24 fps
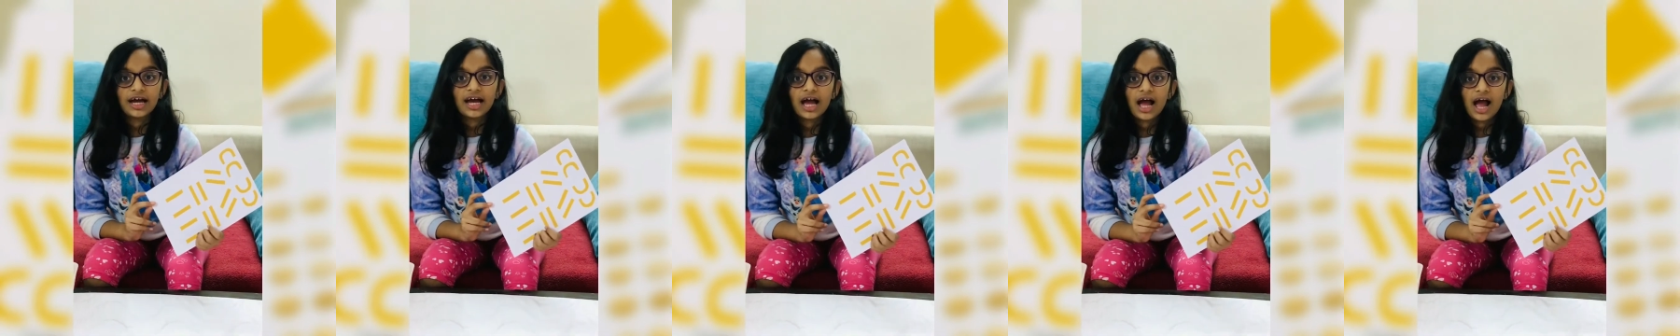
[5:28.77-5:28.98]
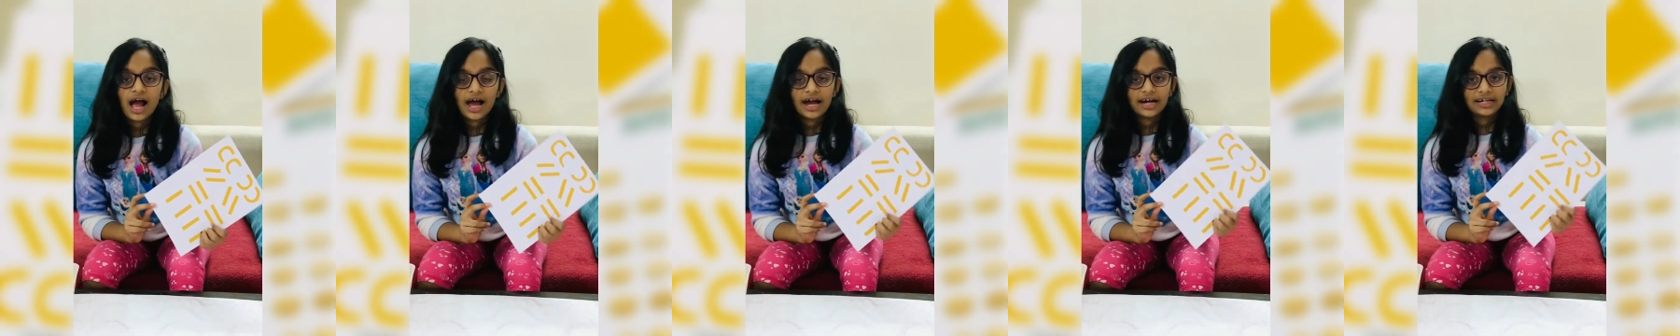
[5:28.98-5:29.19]

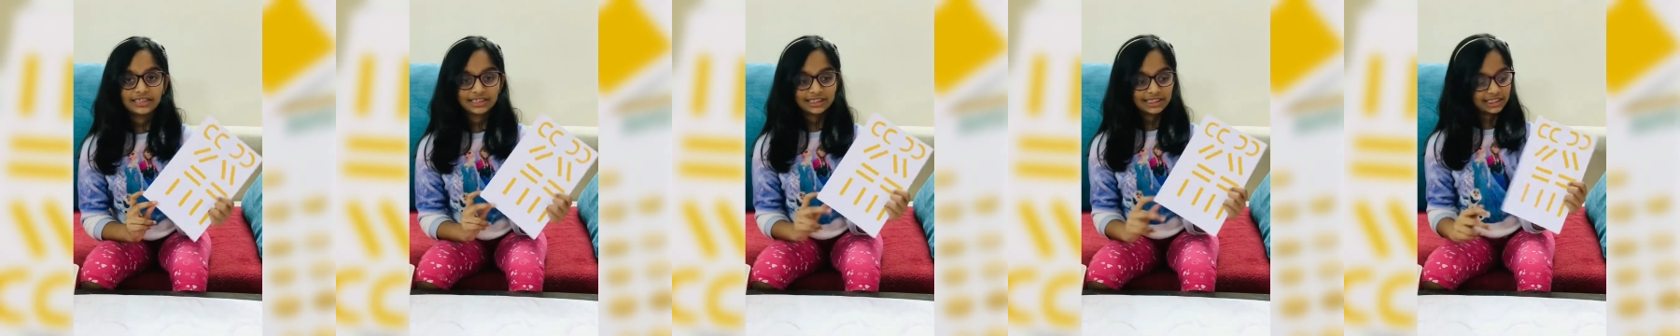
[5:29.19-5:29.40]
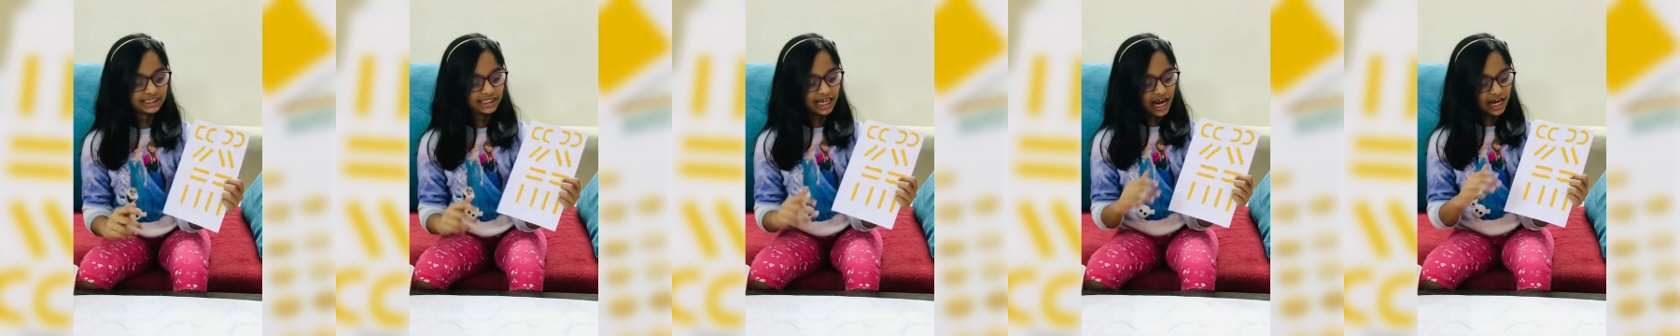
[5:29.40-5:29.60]
and
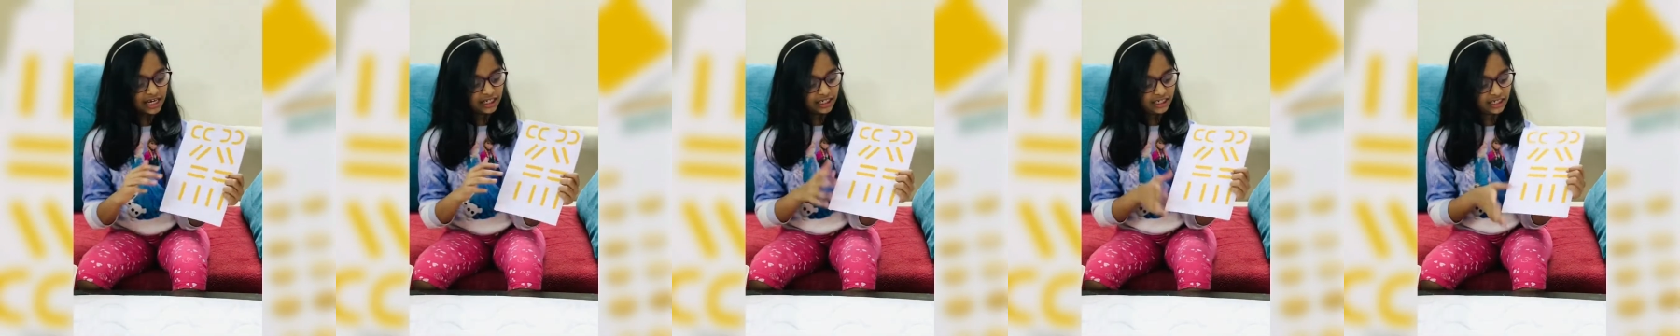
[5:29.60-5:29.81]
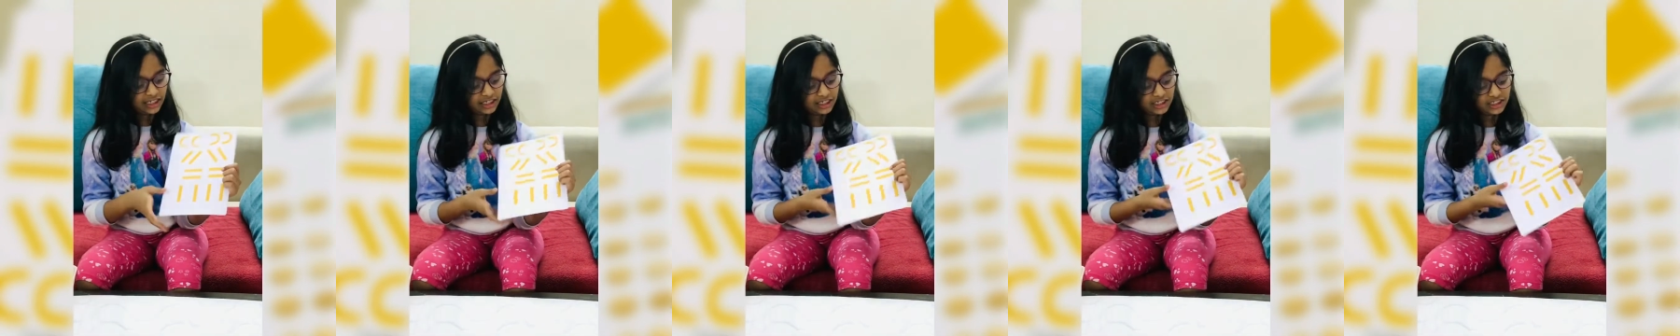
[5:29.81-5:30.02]

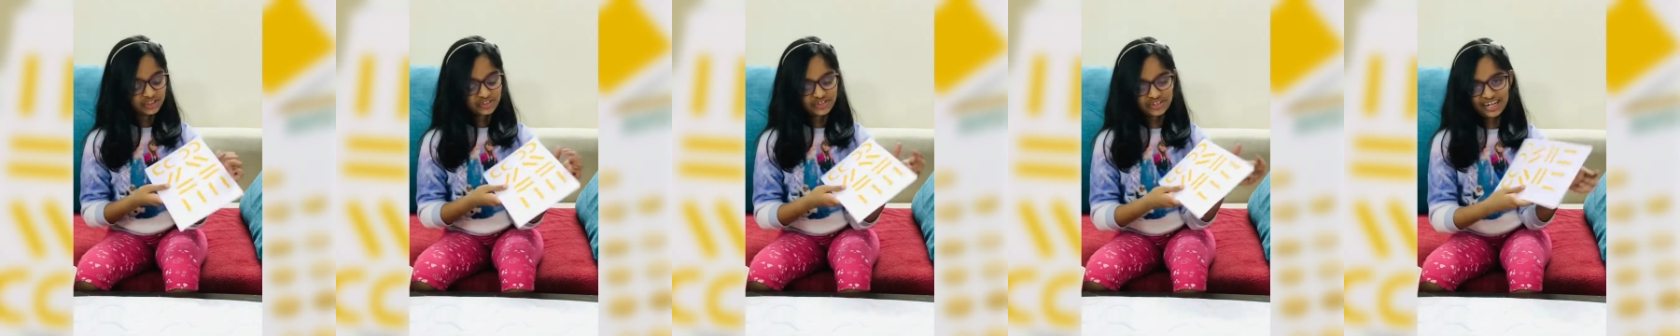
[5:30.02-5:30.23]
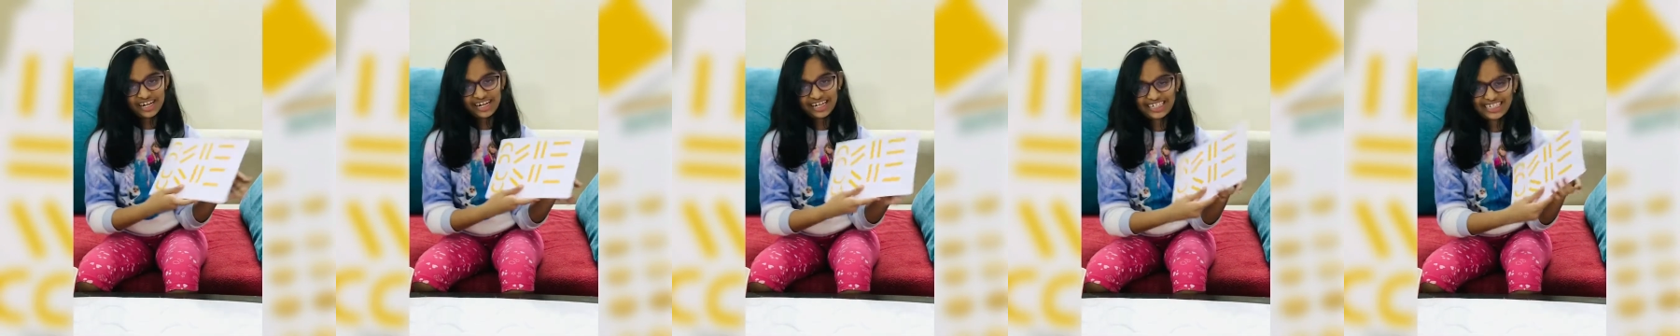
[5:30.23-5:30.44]
standing
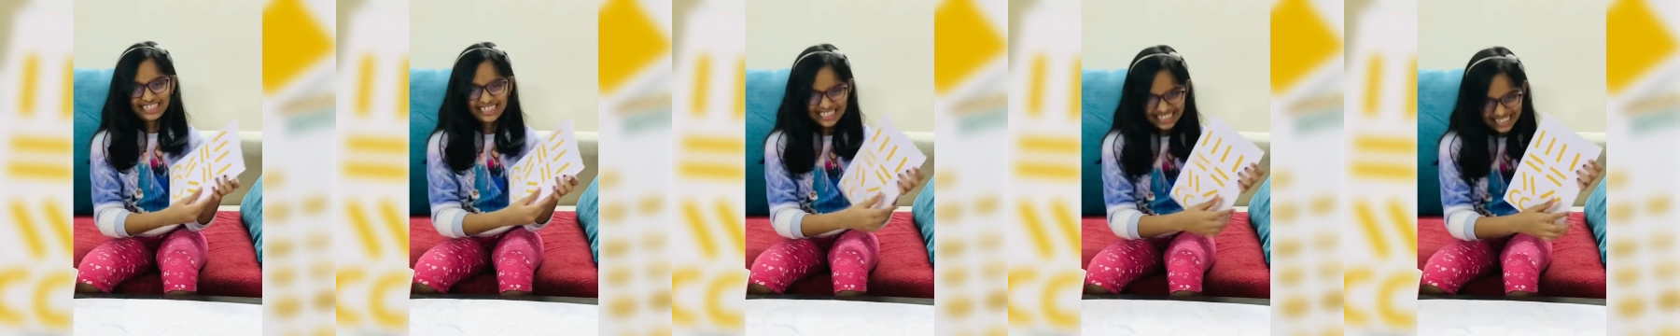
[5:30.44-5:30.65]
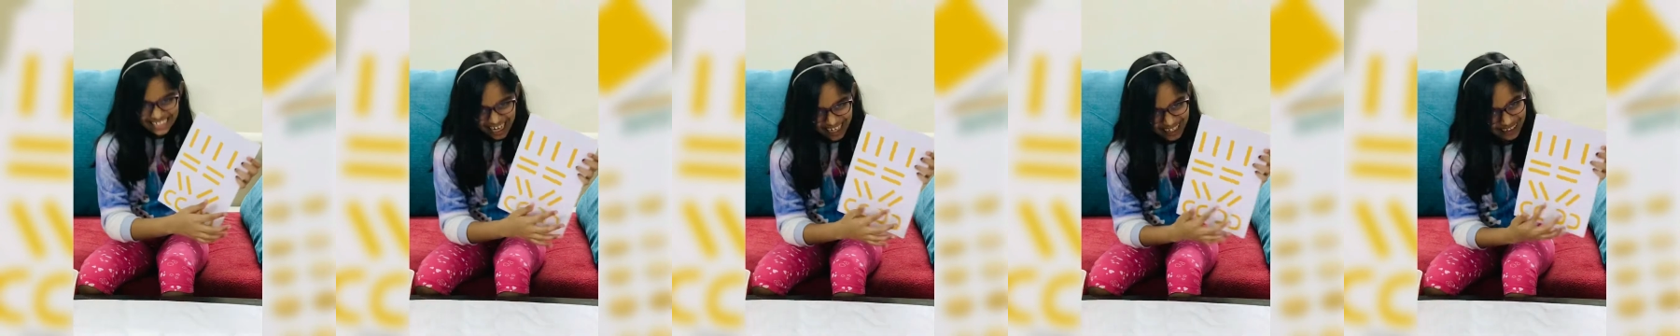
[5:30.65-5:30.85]
straight.
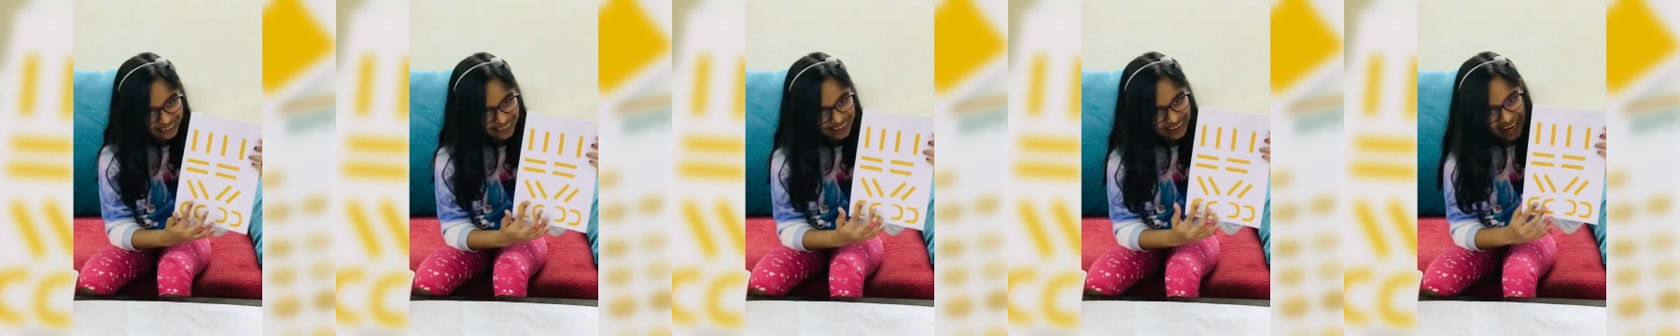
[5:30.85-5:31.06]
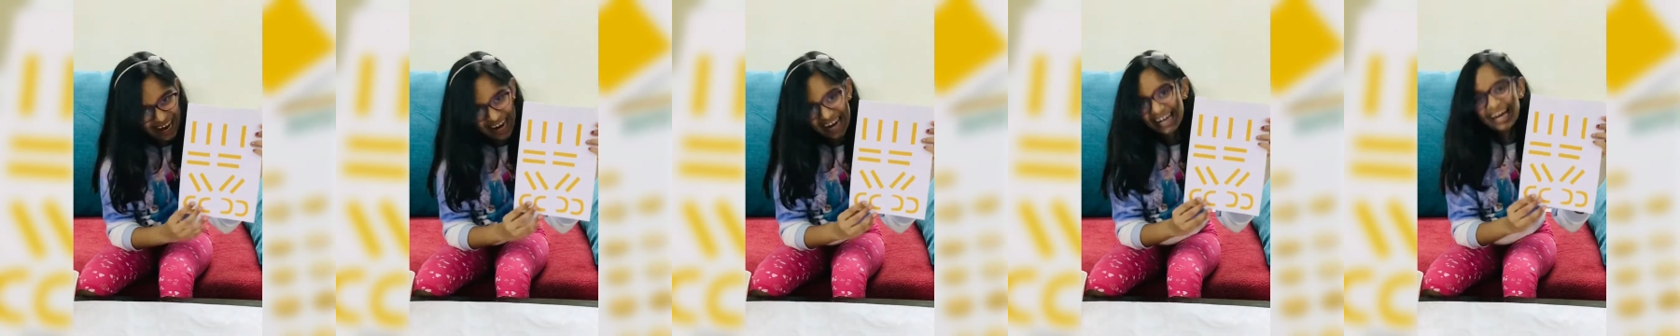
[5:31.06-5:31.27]

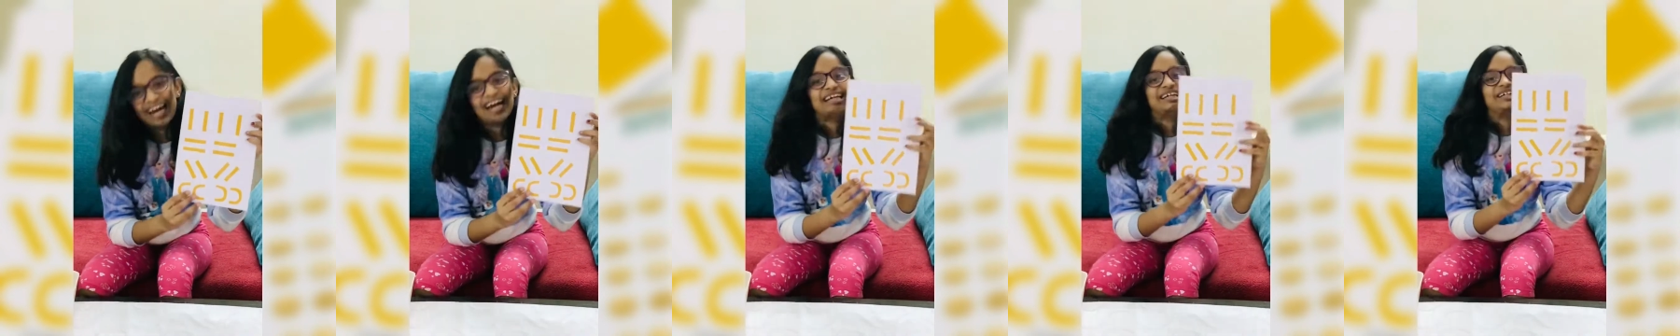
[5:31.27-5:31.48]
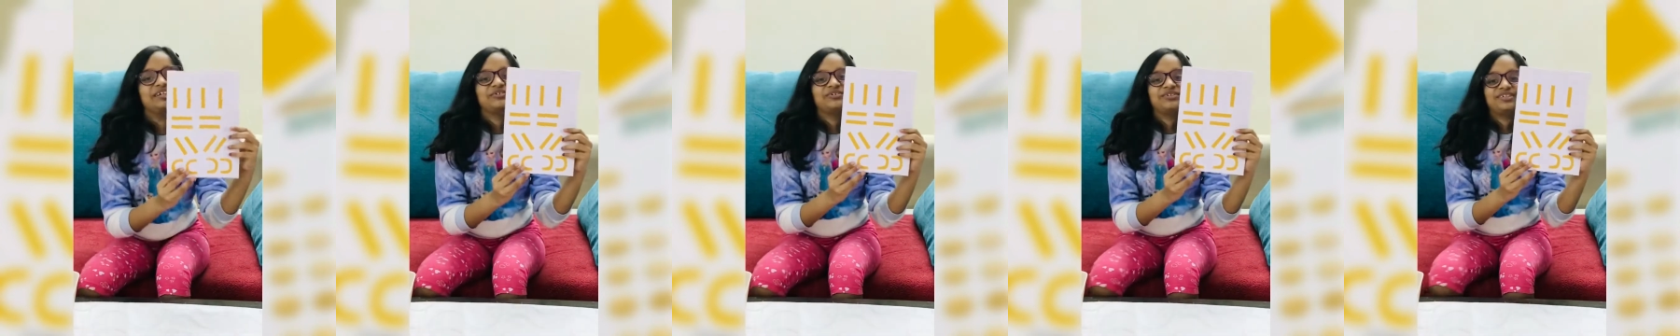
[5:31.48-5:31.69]
I held
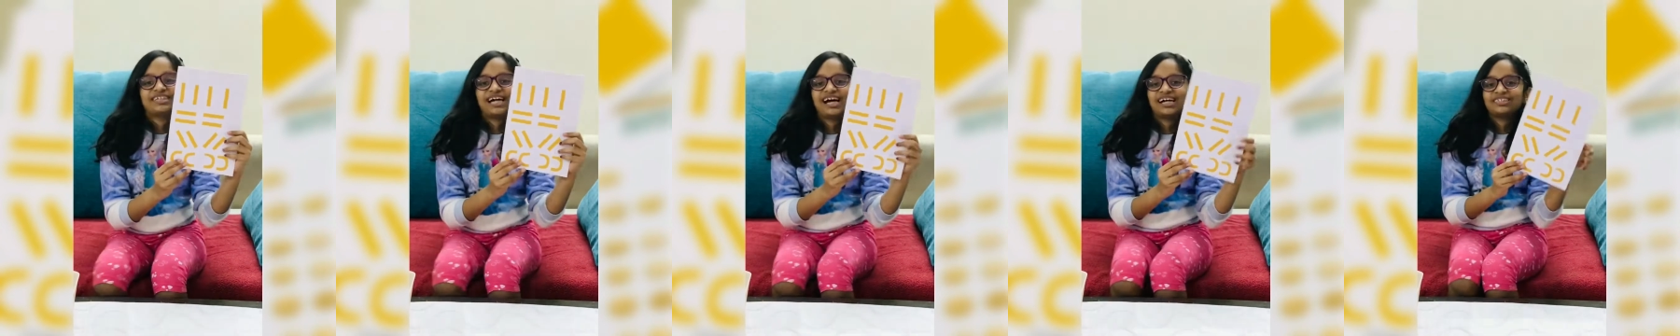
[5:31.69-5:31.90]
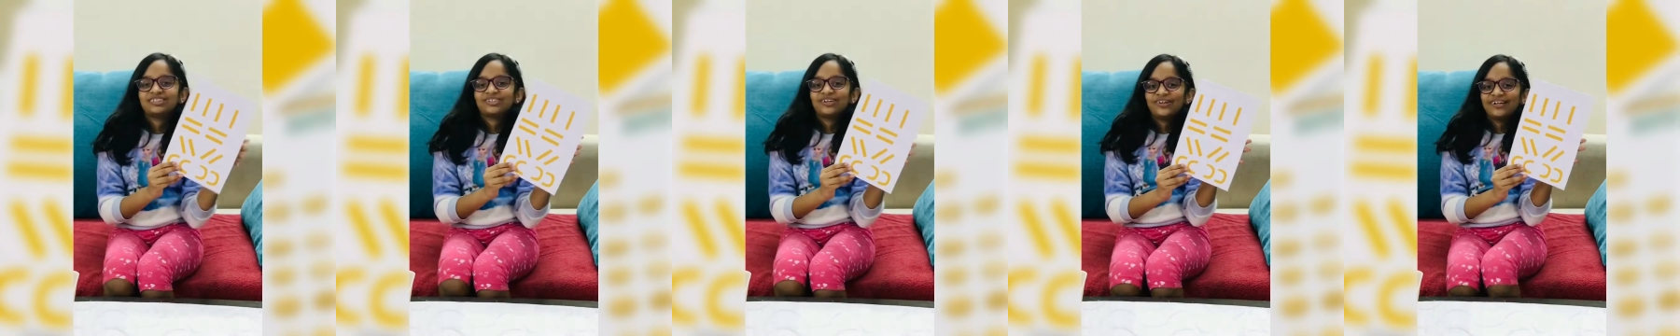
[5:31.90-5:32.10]
it ulta,
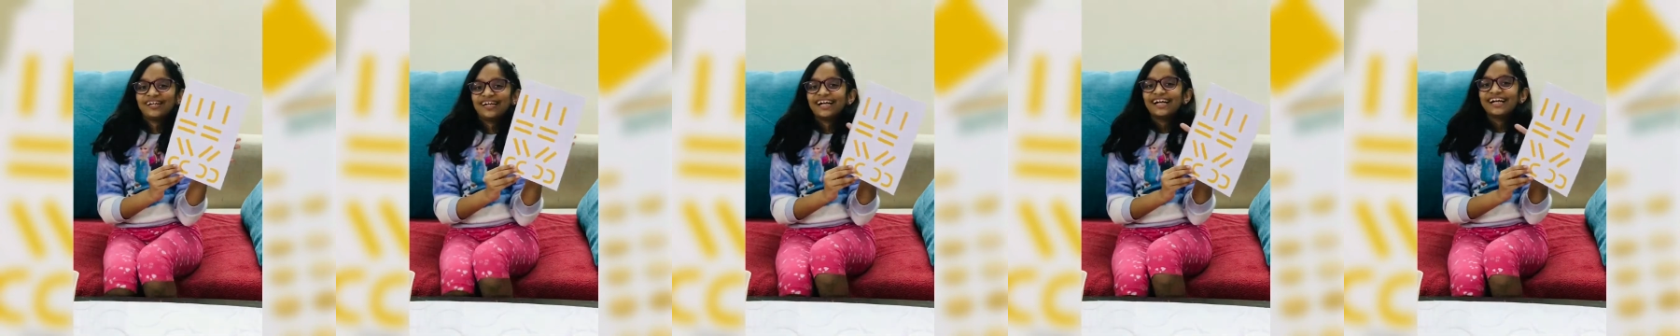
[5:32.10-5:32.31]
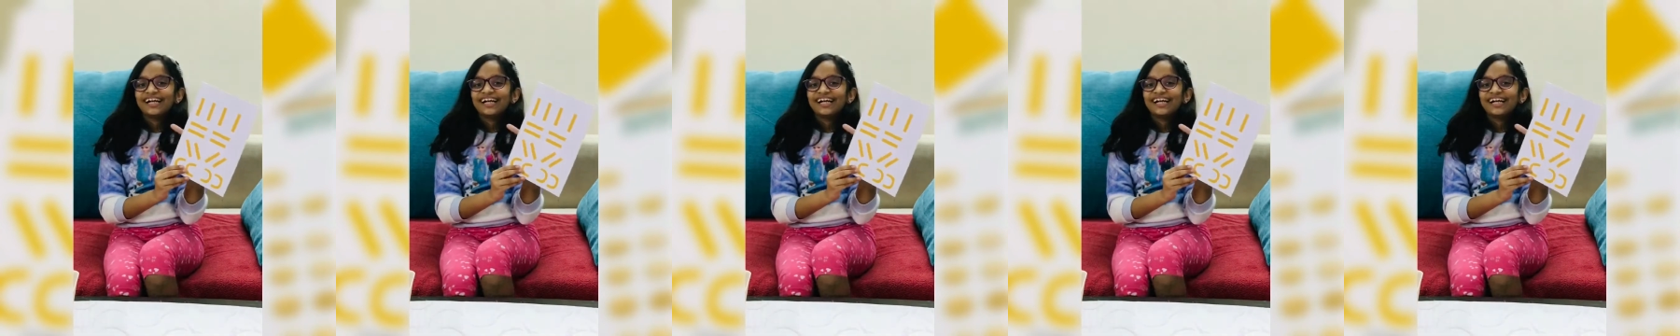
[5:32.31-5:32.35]
sorry.